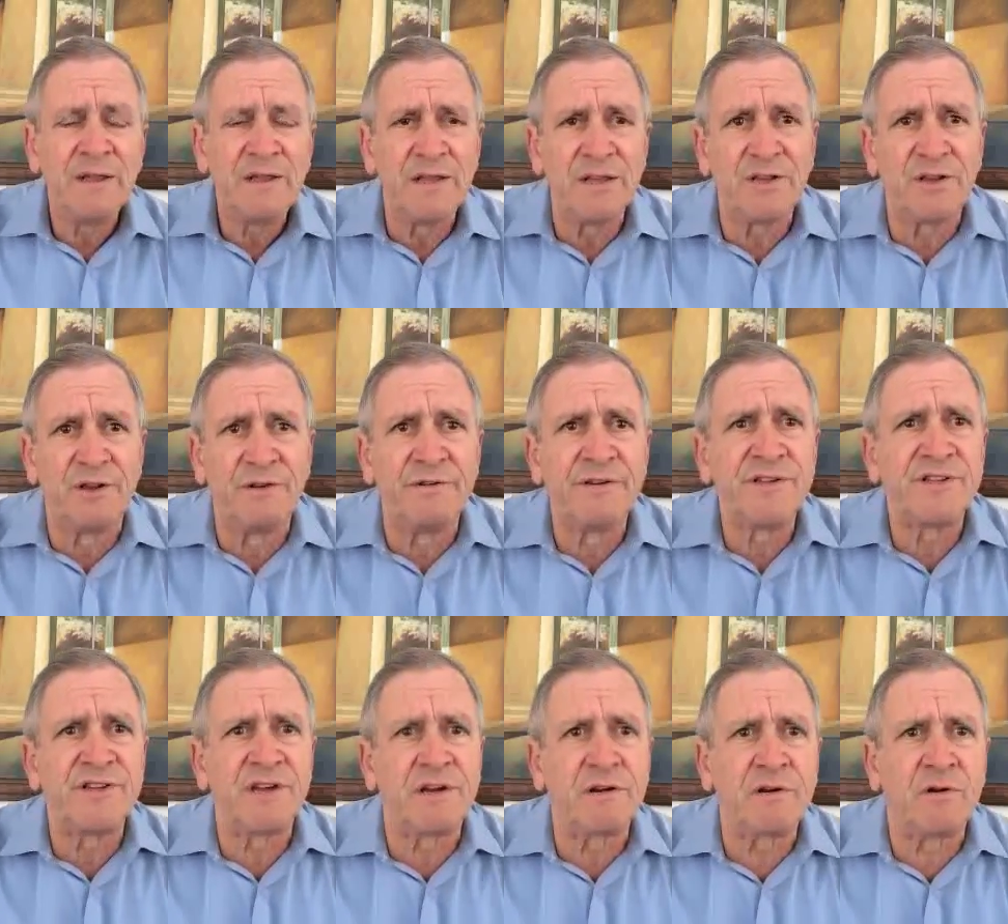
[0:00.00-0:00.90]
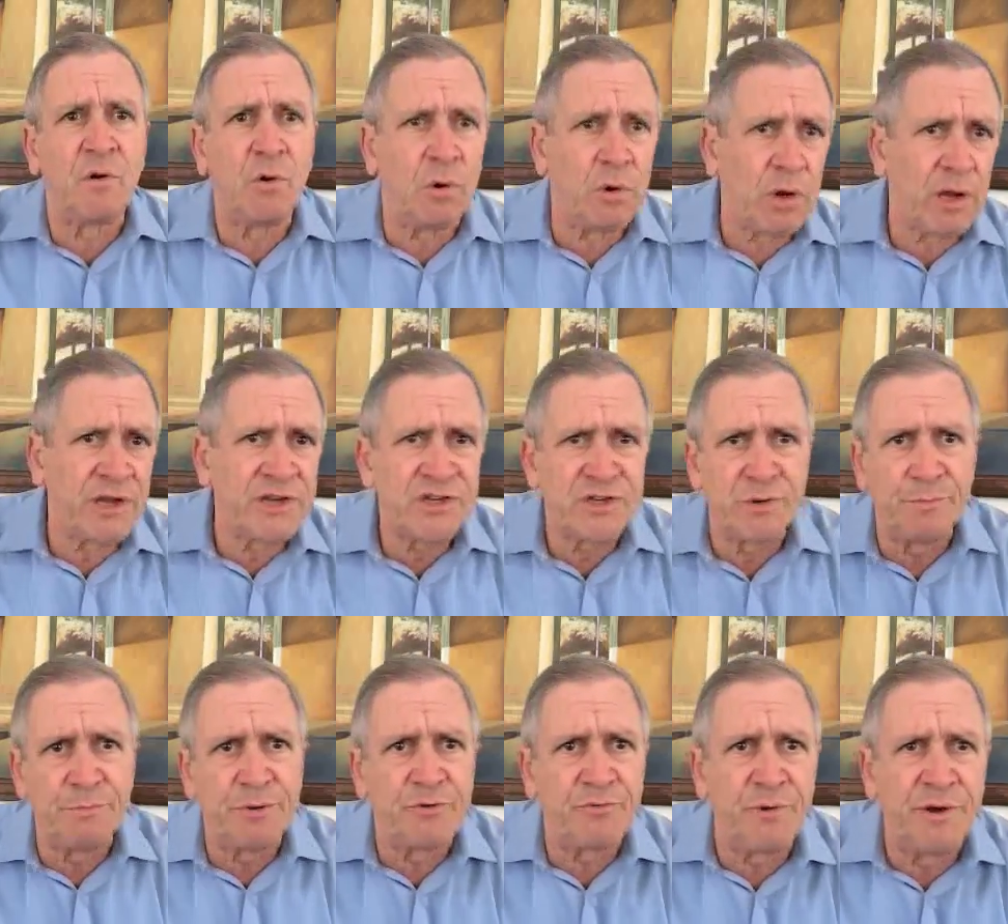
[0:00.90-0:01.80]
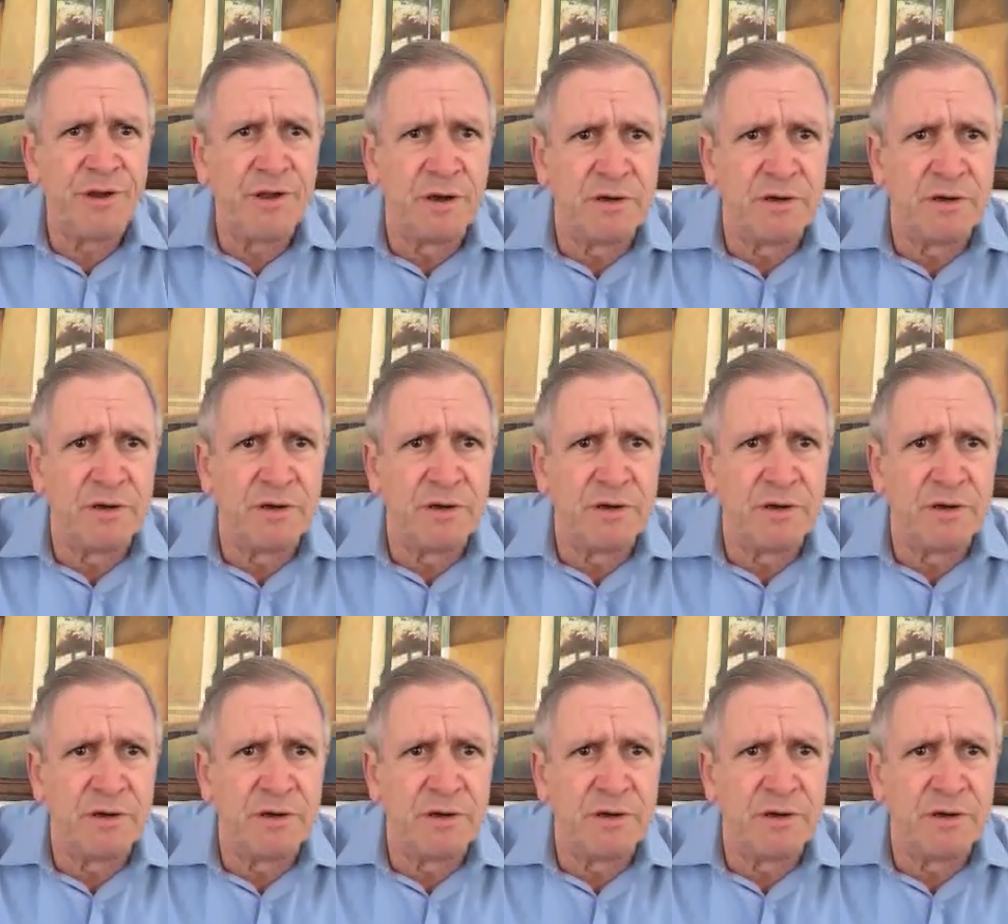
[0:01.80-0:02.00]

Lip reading: that there is a correlation between